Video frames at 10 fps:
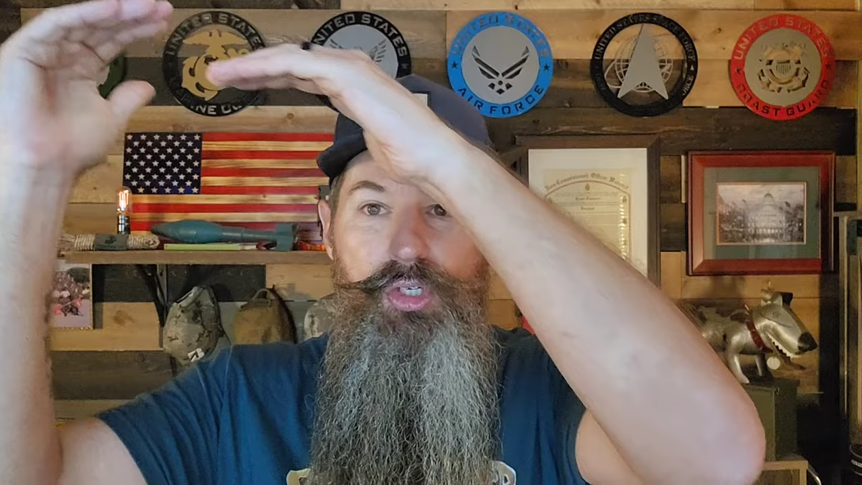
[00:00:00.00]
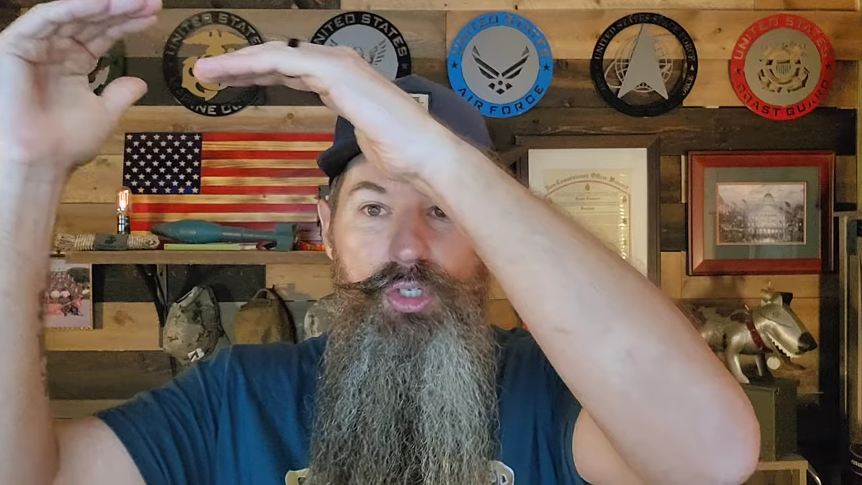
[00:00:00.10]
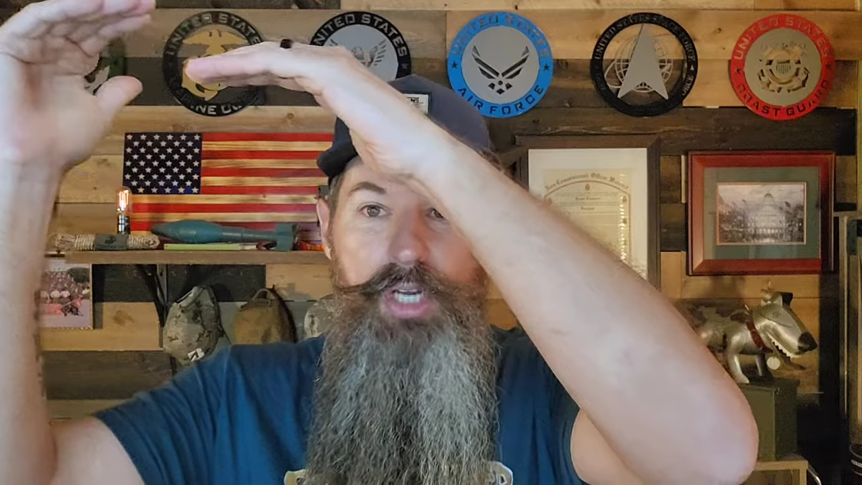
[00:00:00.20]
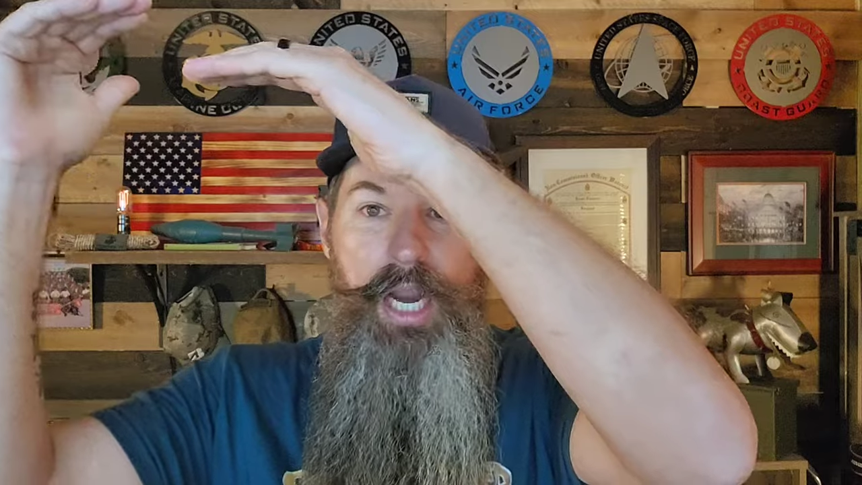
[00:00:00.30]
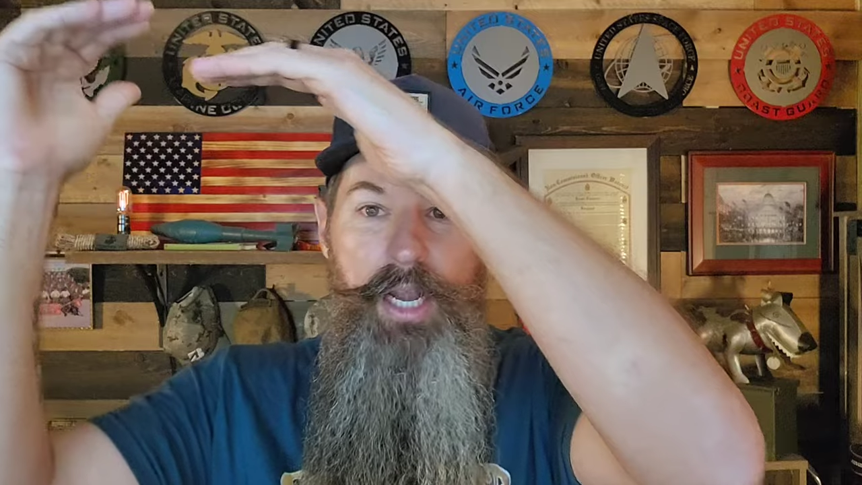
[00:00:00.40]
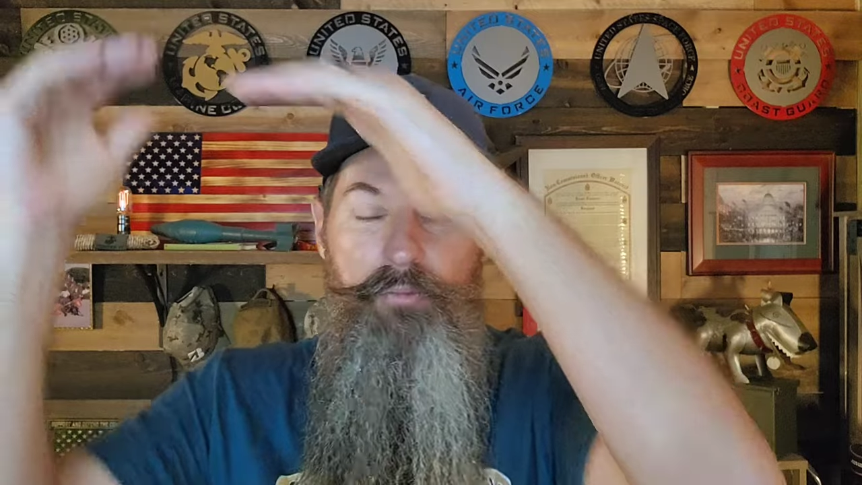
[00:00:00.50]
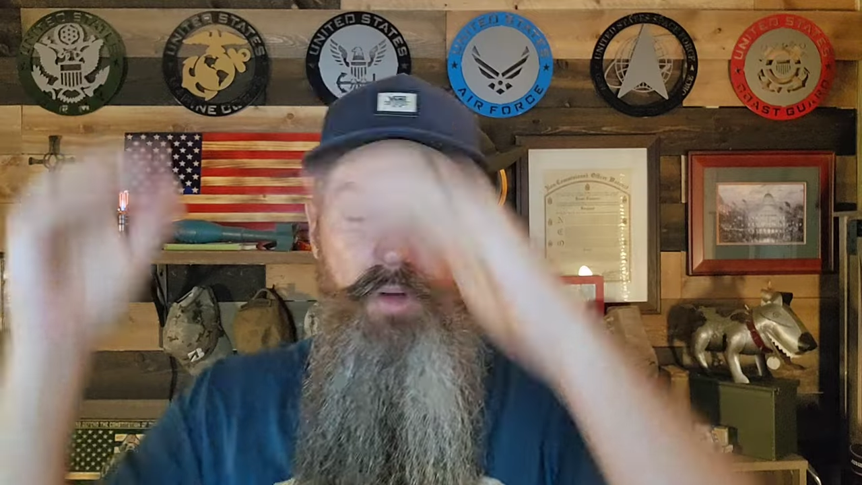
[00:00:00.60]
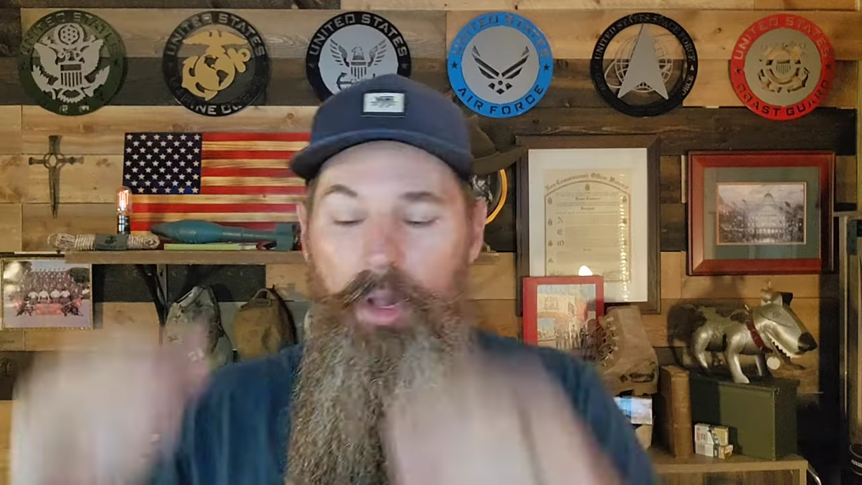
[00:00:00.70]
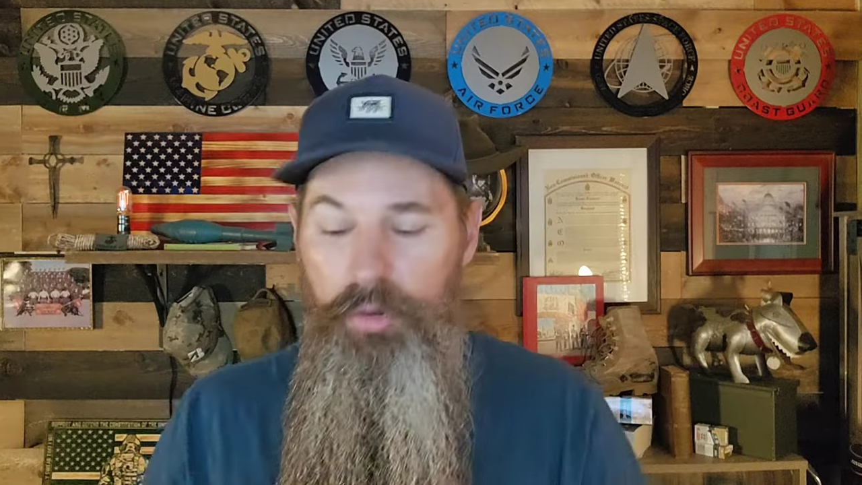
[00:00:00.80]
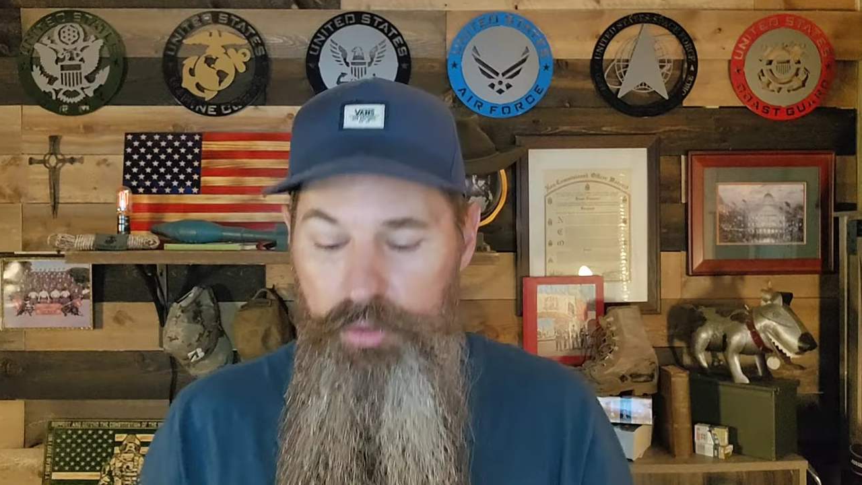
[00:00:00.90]
should kind of
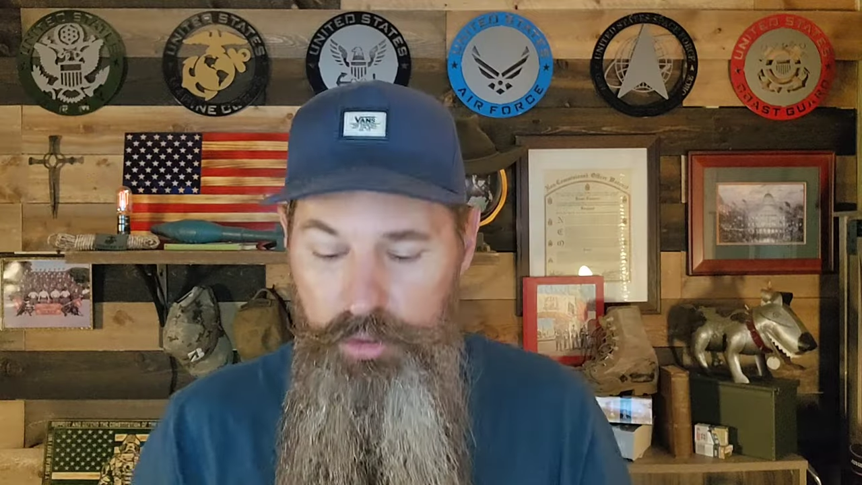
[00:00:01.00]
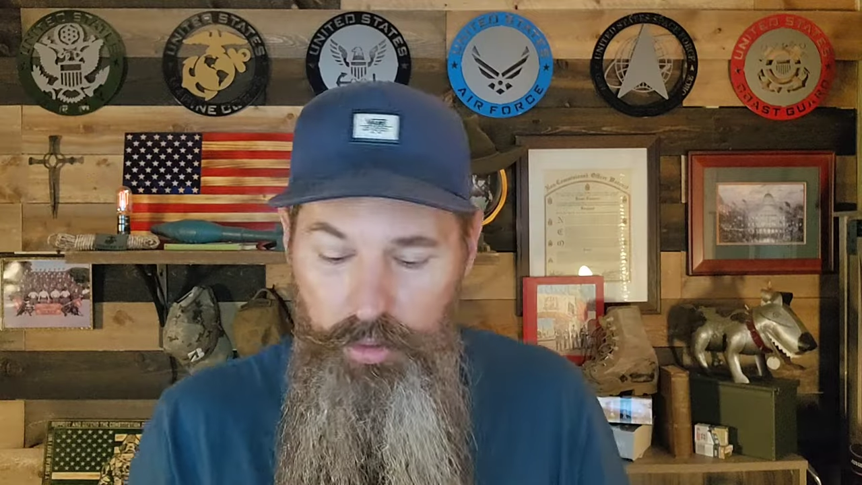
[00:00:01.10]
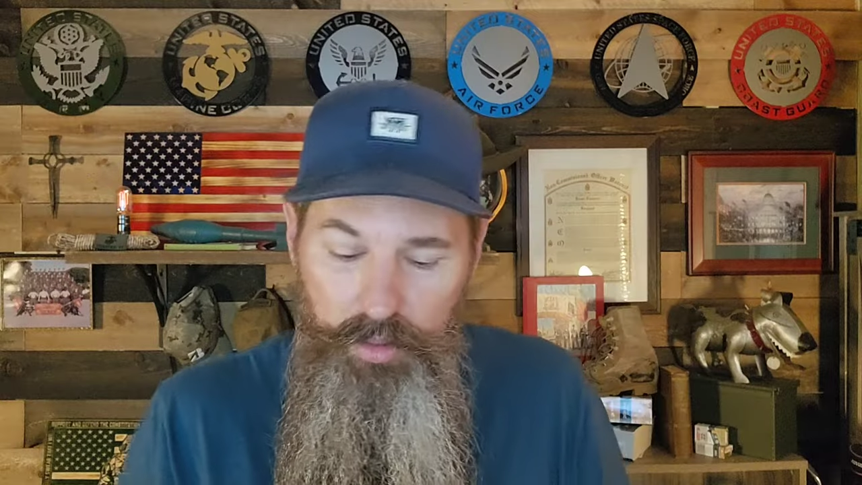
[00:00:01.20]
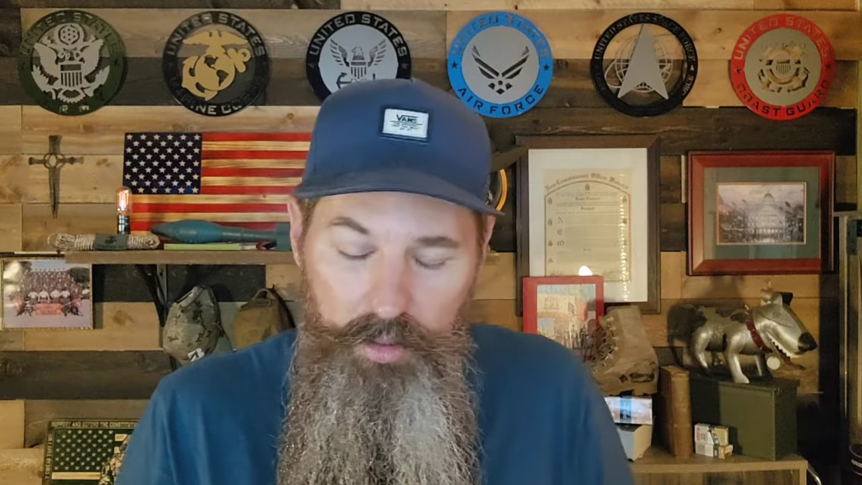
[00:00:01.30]
follow suit.